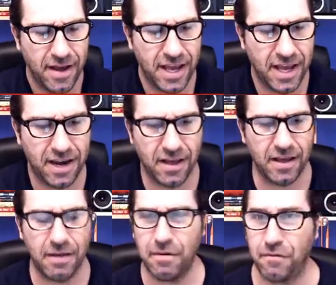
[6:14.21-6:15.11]
And
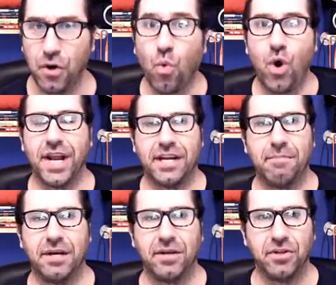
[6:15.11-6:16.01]
if you're wanting to
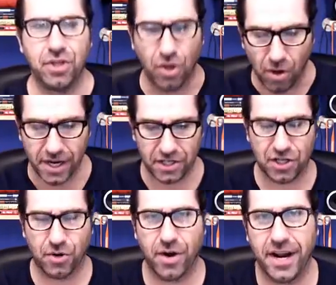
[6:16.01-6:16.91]
build your
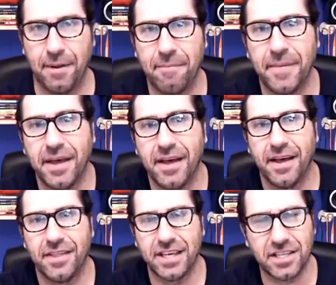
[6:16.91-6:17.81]
Instagram,
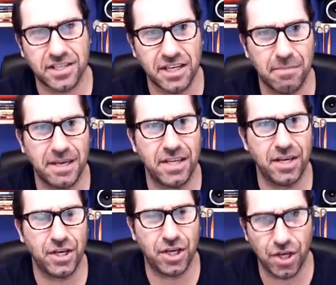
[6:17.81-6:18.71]
this is going to be
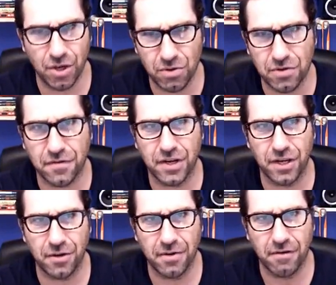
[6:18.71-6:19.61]
huge for you.